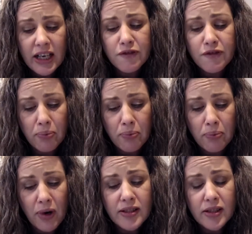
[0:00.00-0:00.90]
for the
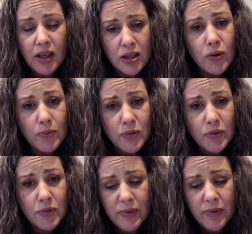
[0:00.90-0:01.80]
president to
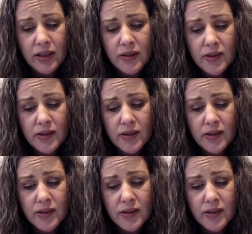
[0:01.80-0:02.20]
absorb this.